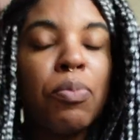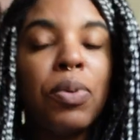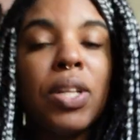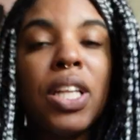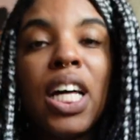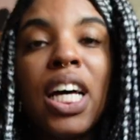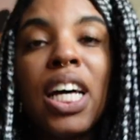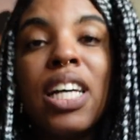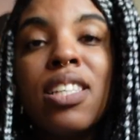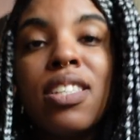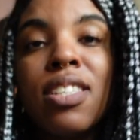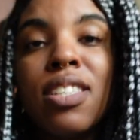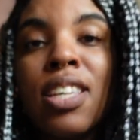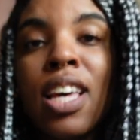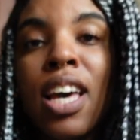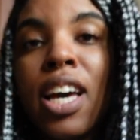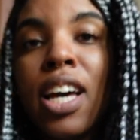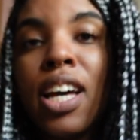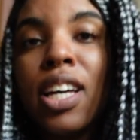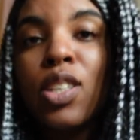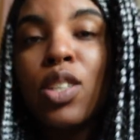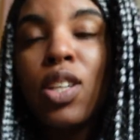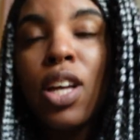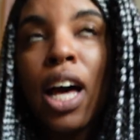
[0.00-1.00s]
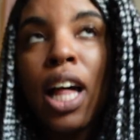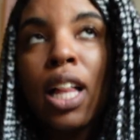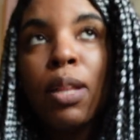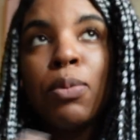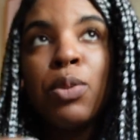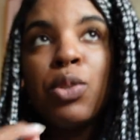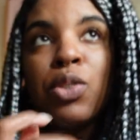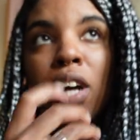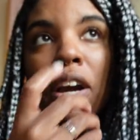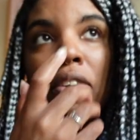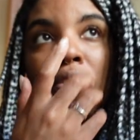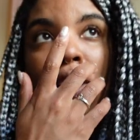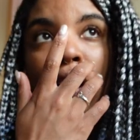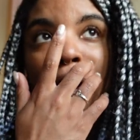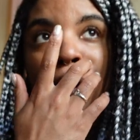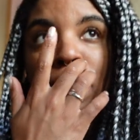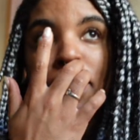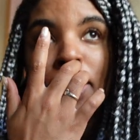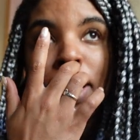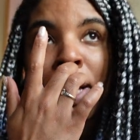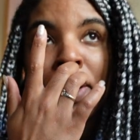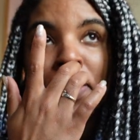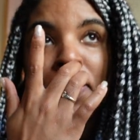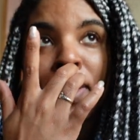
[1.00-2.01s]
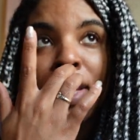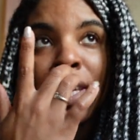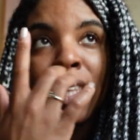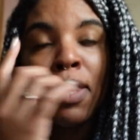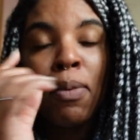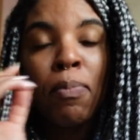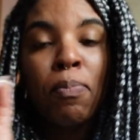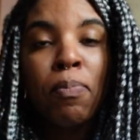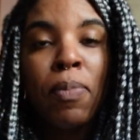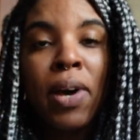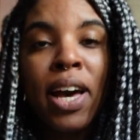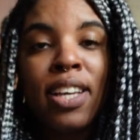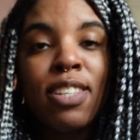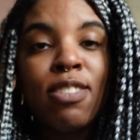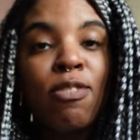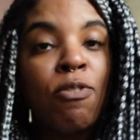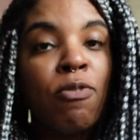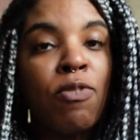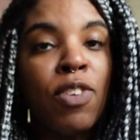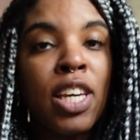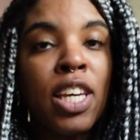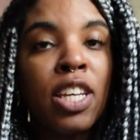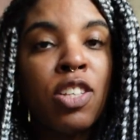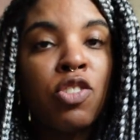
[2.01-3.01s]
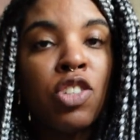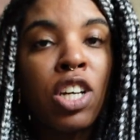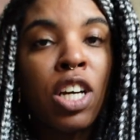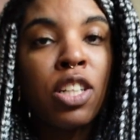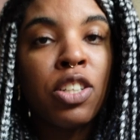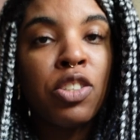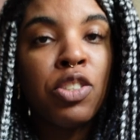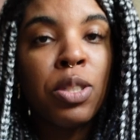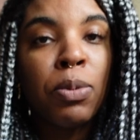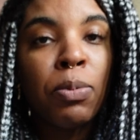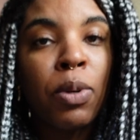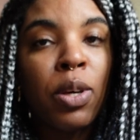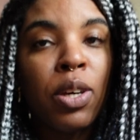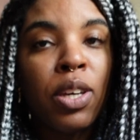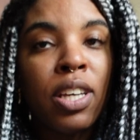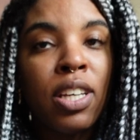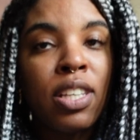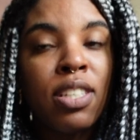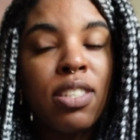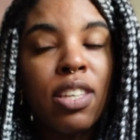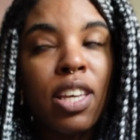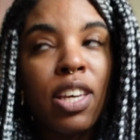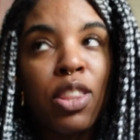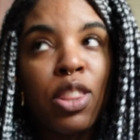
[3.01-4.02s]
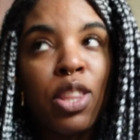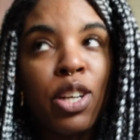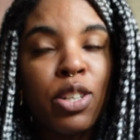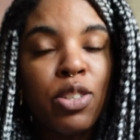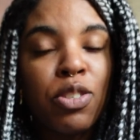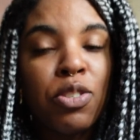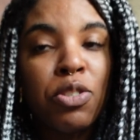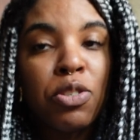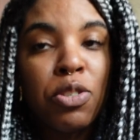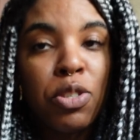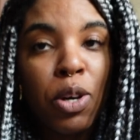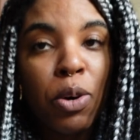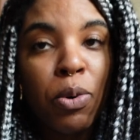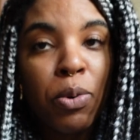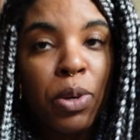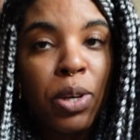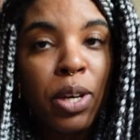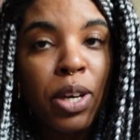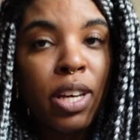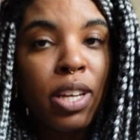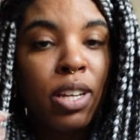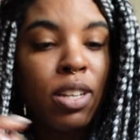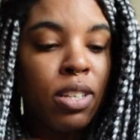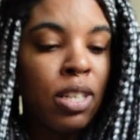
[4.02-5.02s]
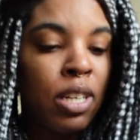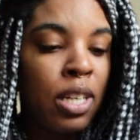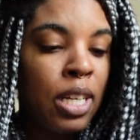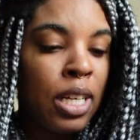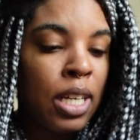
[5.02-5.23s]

Plus Alamo Drafthouse has like the best vegan chocolate chip cookies. Like they're so good.